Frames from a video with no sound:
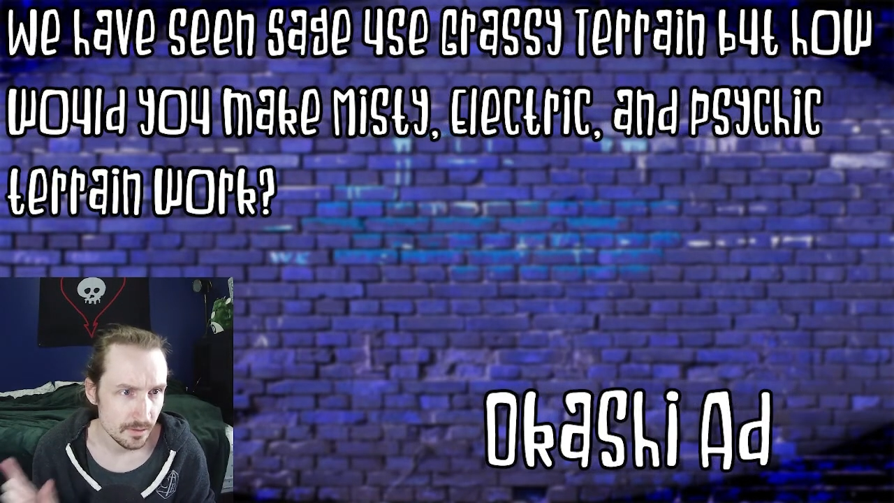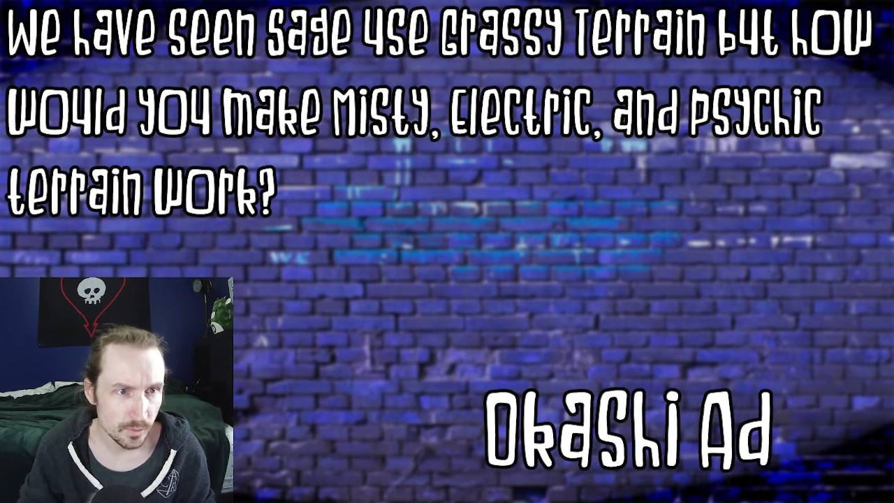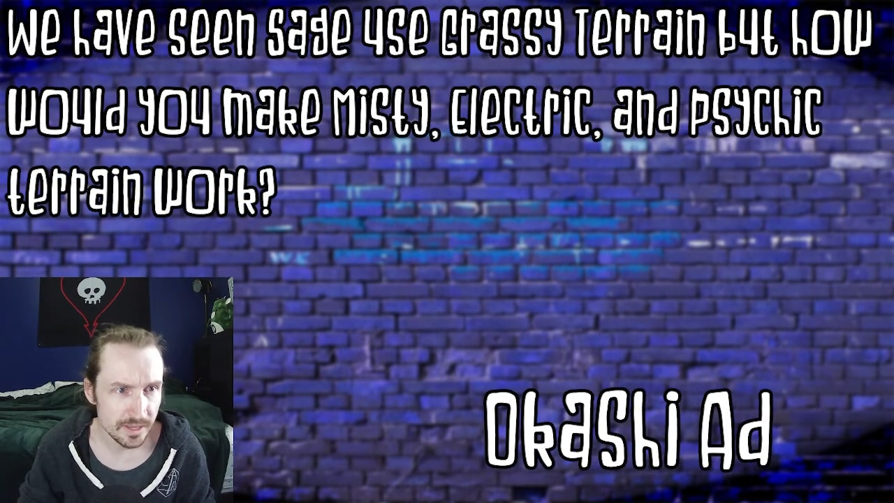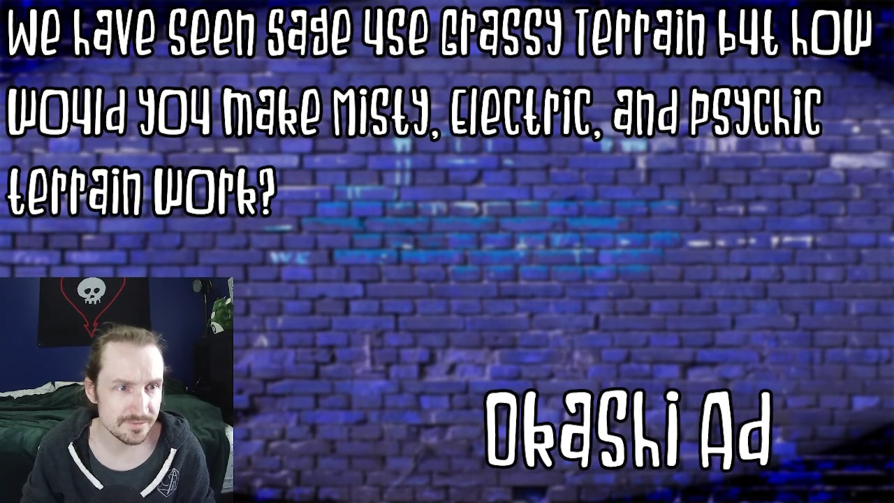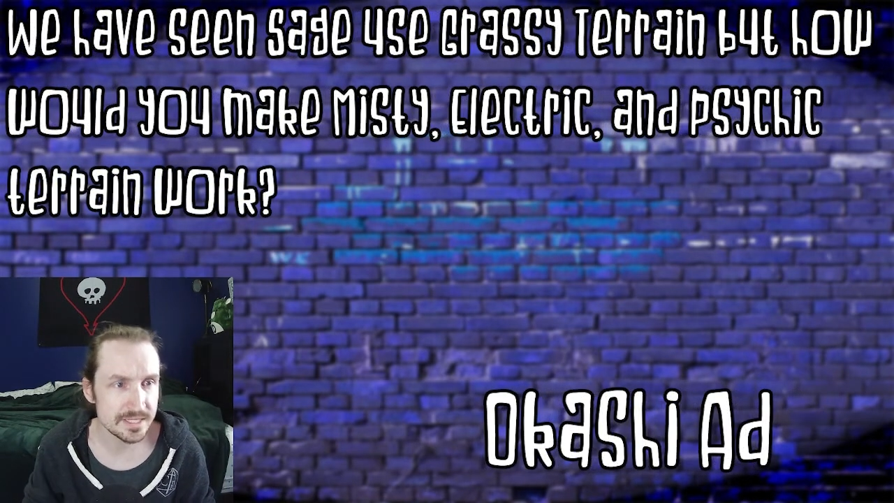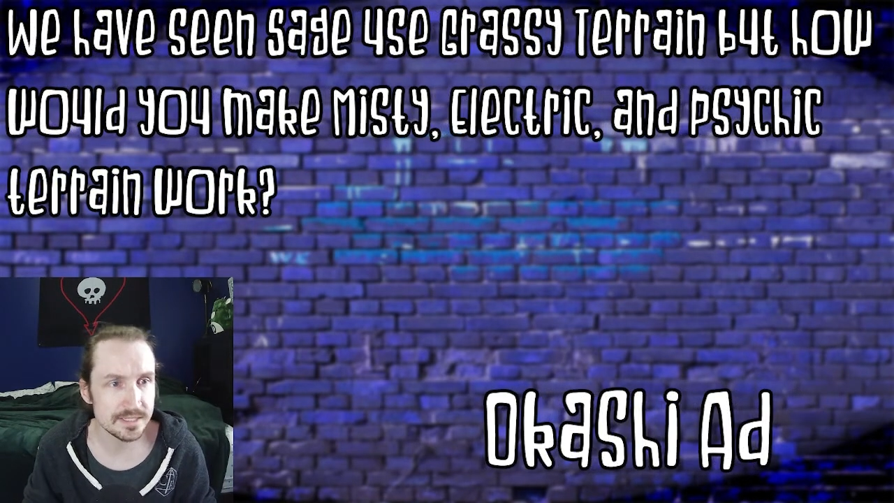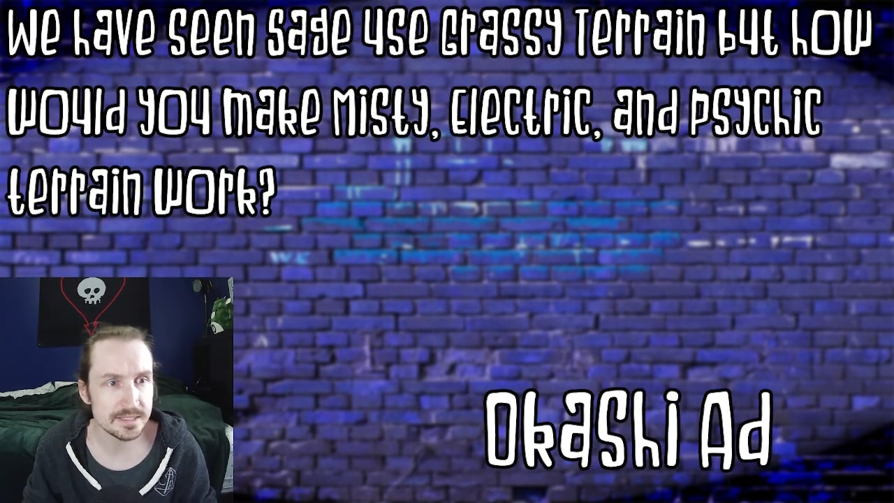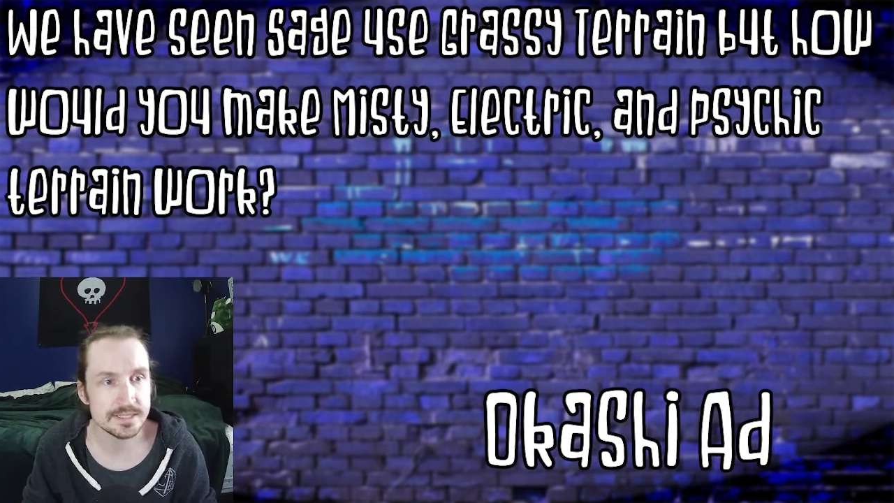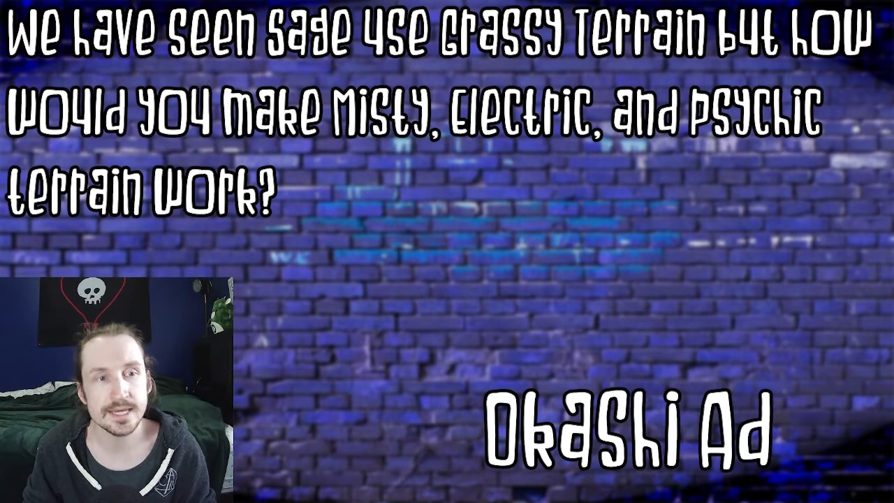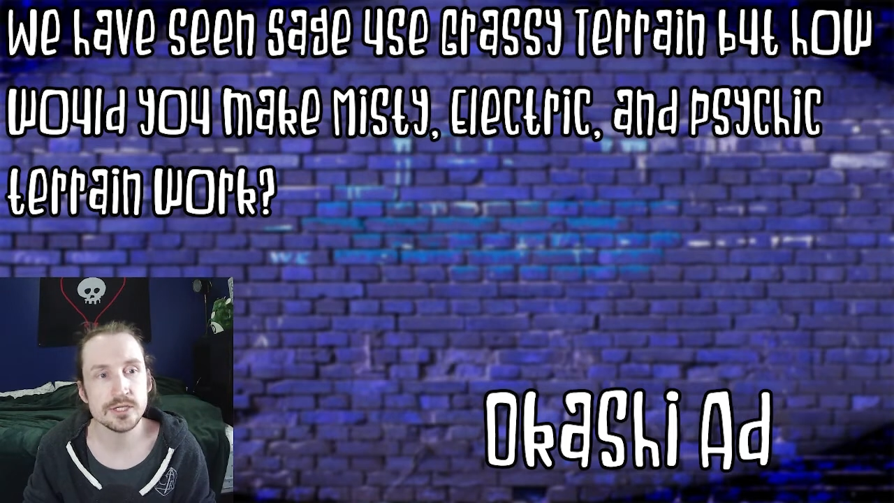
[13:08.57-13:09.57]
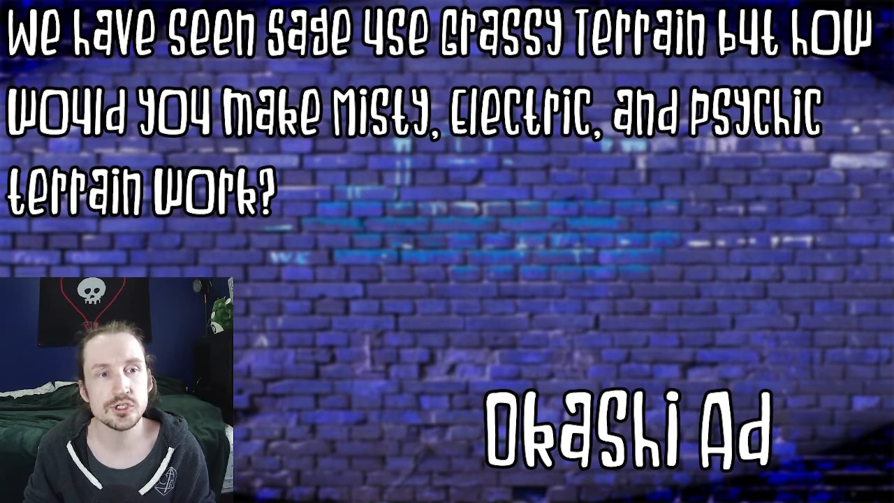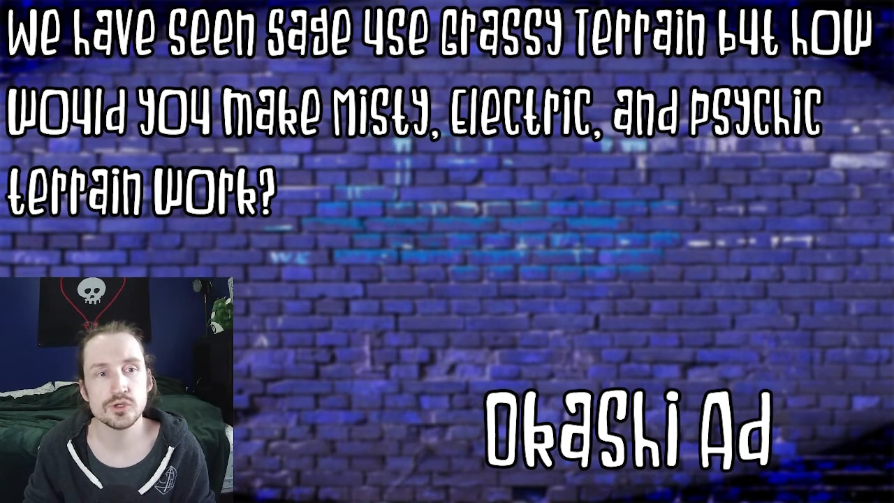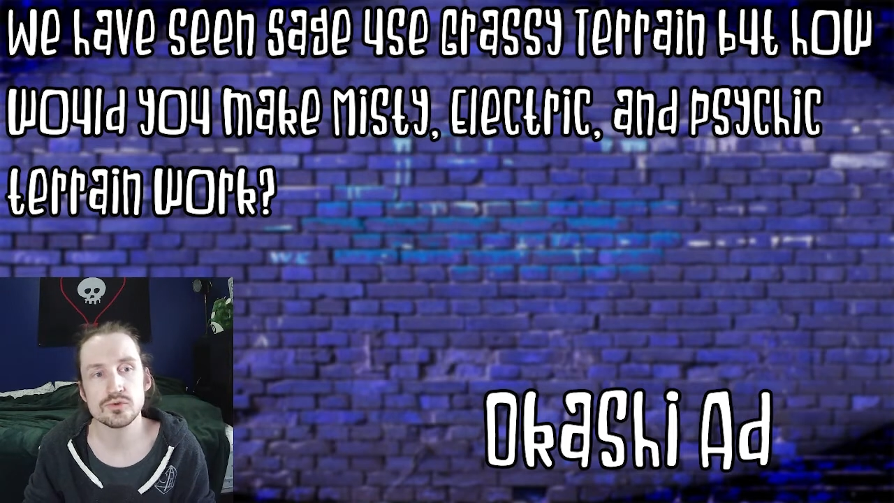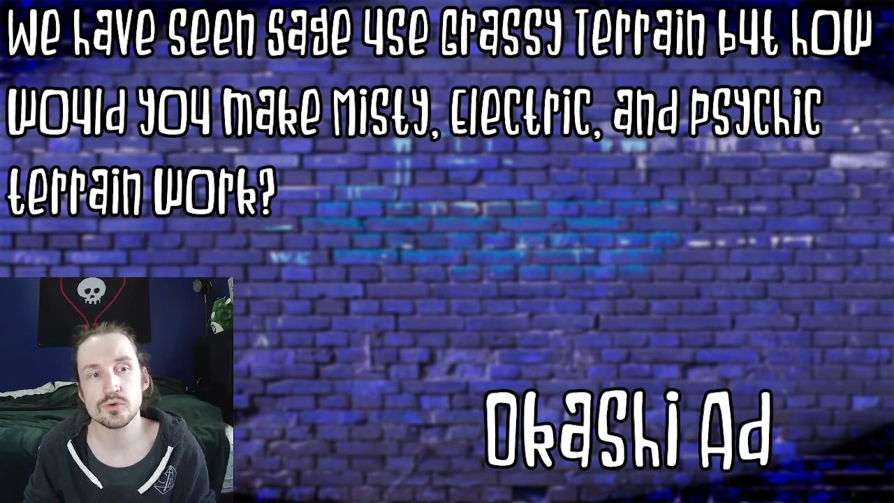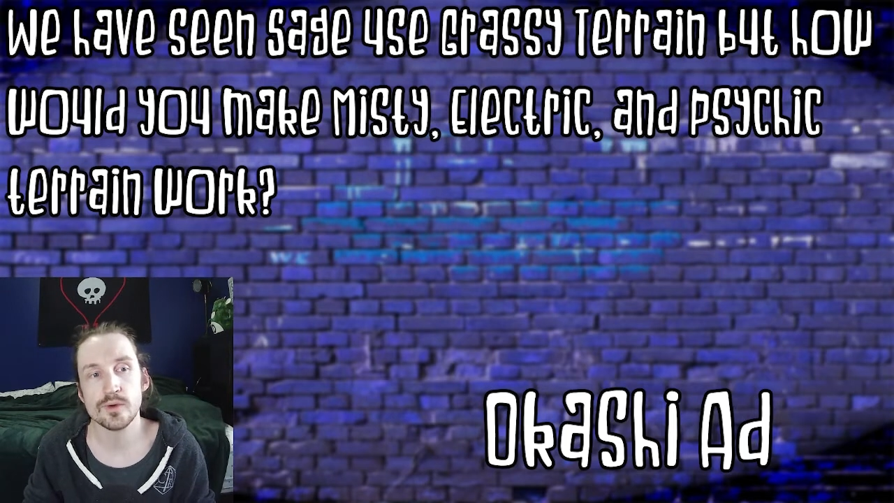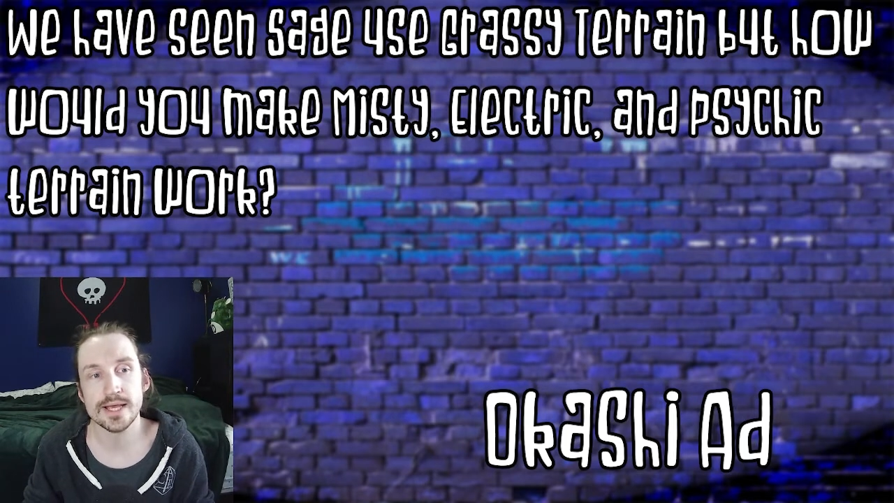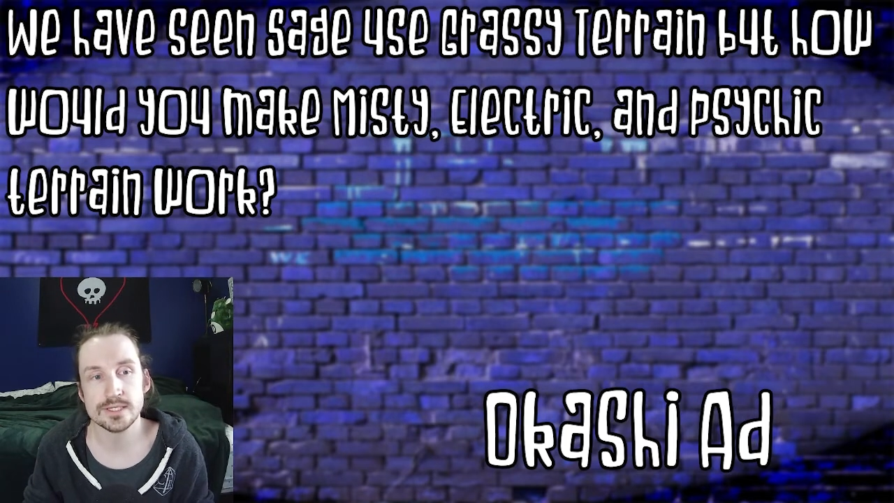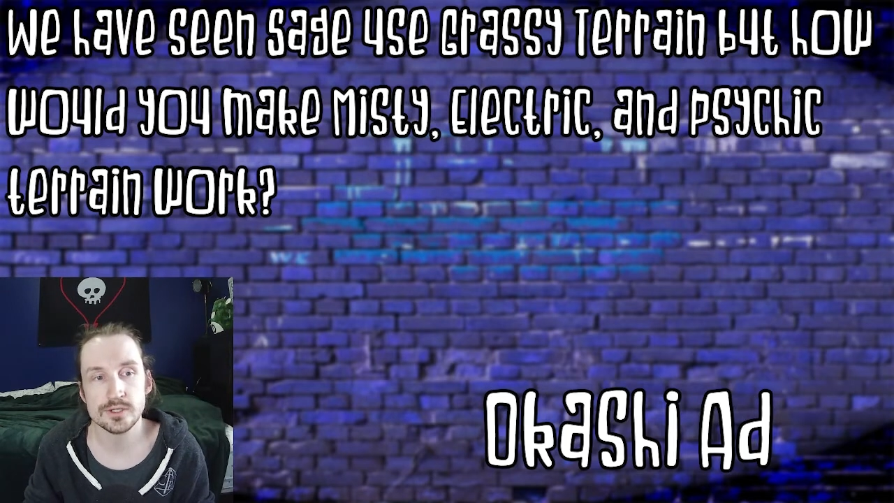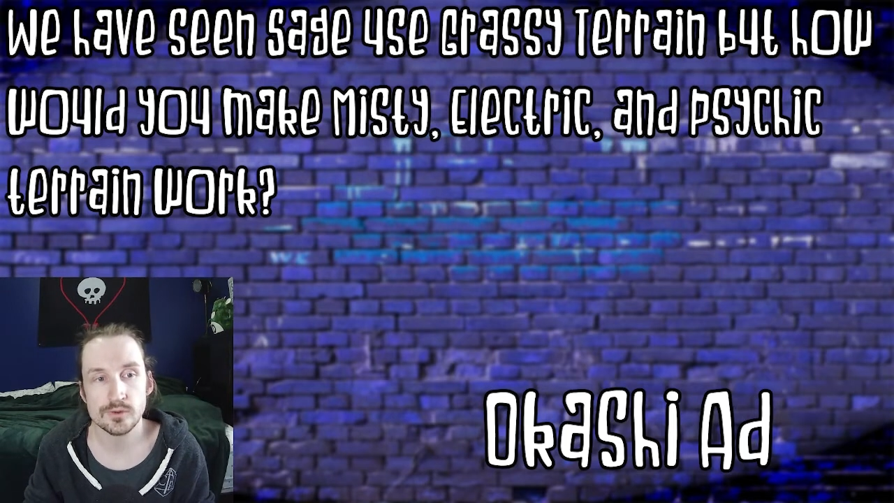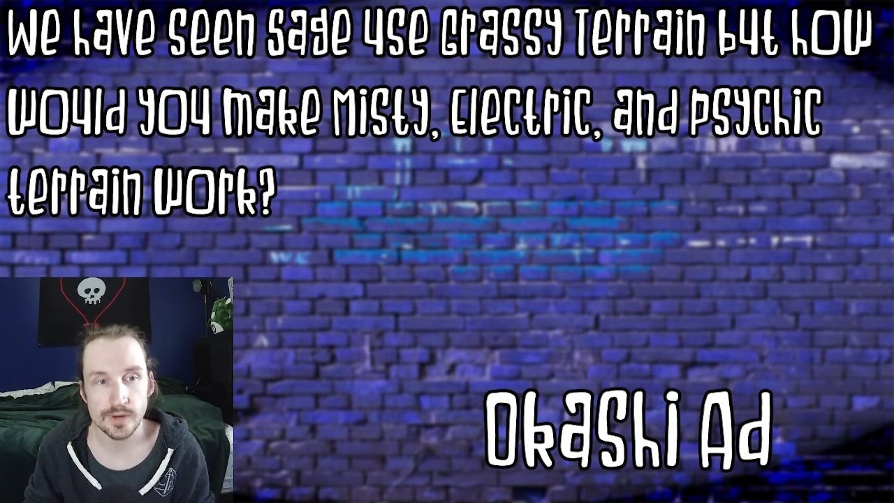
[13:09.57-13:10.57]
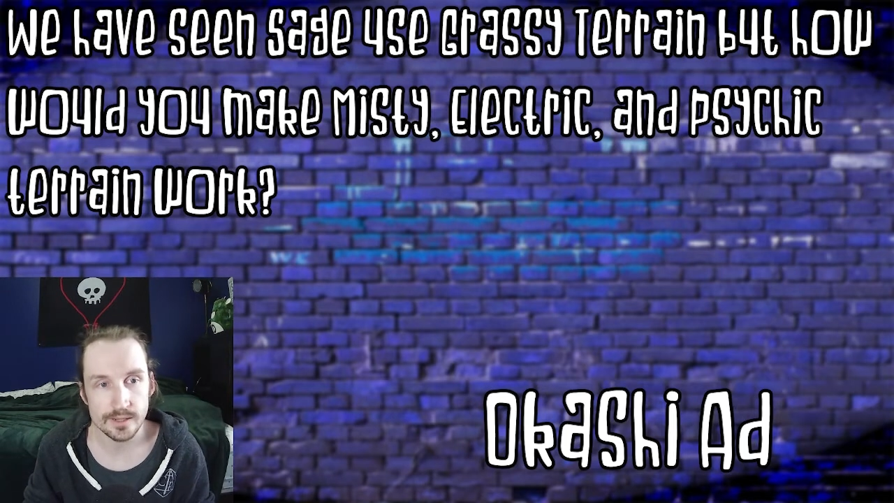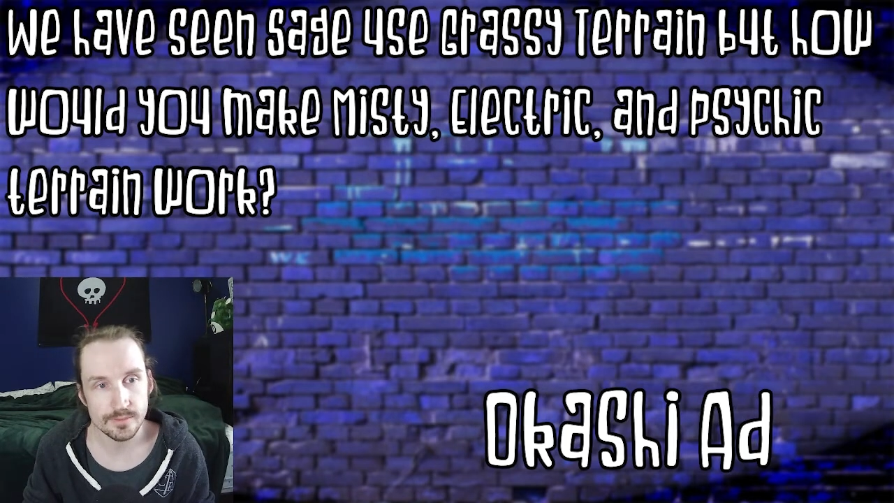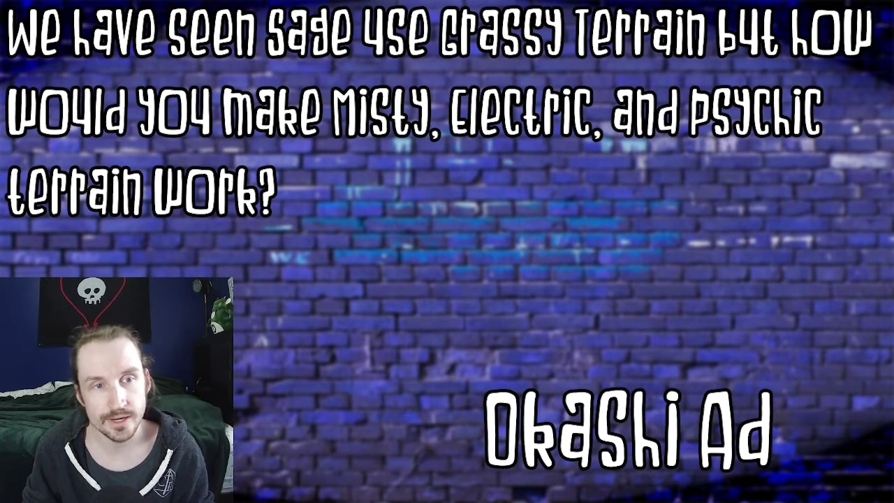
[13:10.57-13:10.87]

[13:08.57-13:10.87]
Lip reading: We have seen Sage use Grassy Terrain,